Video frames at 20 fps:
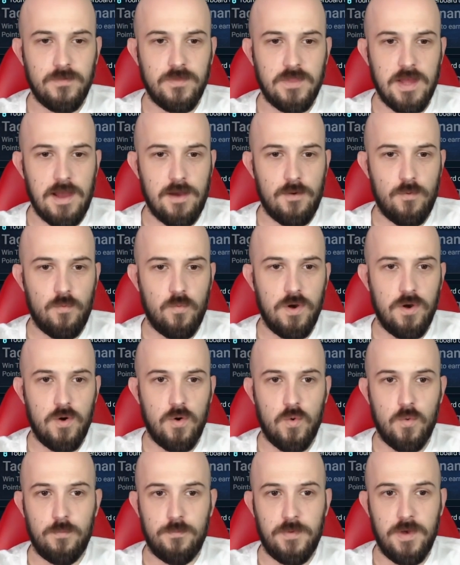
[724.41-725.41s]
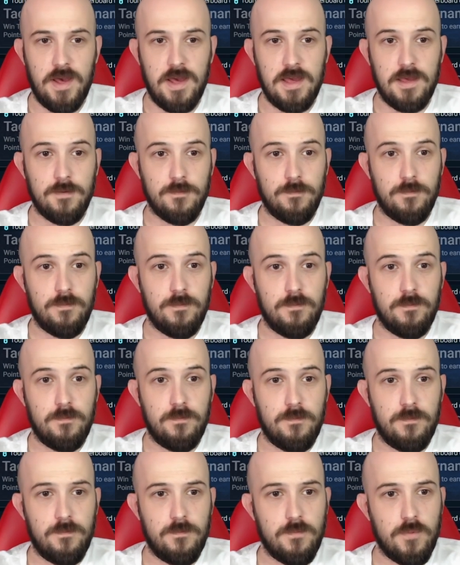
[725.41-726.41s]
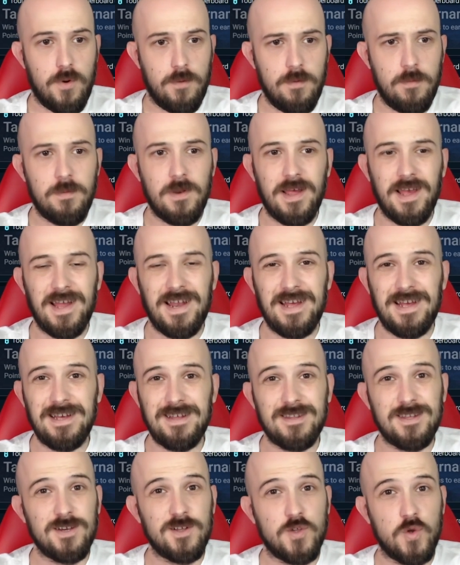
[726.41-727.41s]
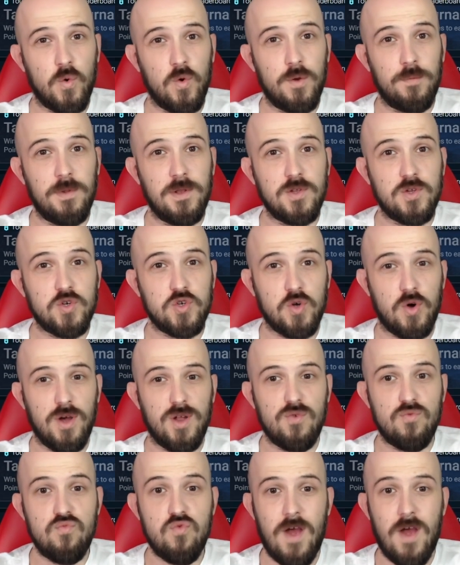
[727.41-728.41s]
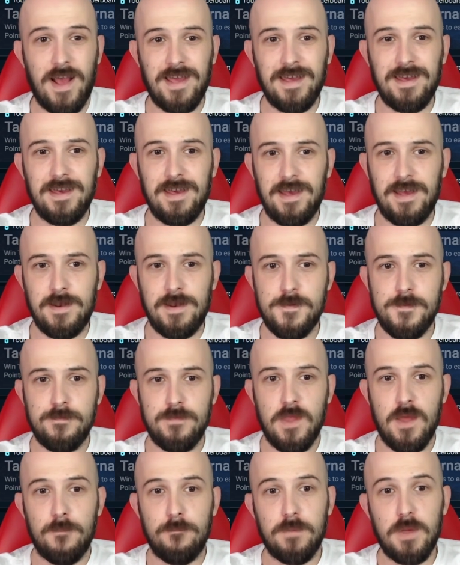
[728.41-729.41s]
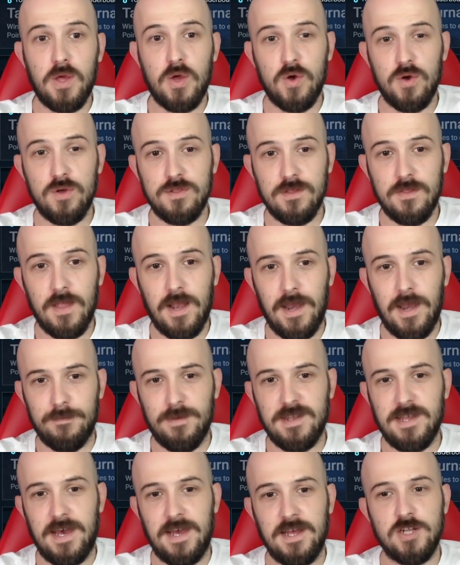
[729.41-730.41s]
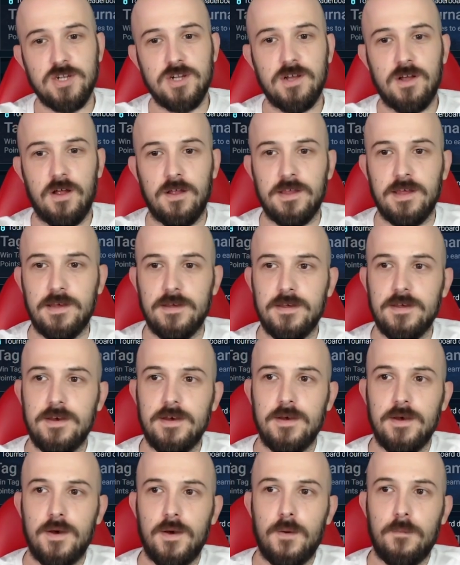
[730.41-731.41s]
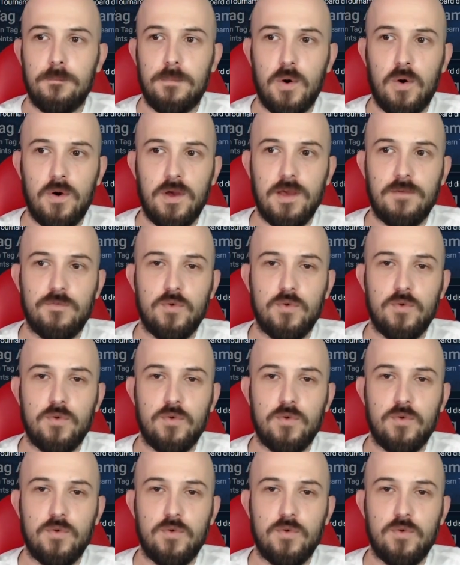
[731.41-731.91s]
That will be probably an easier tournament to try and rank in because of the limitation on it. But if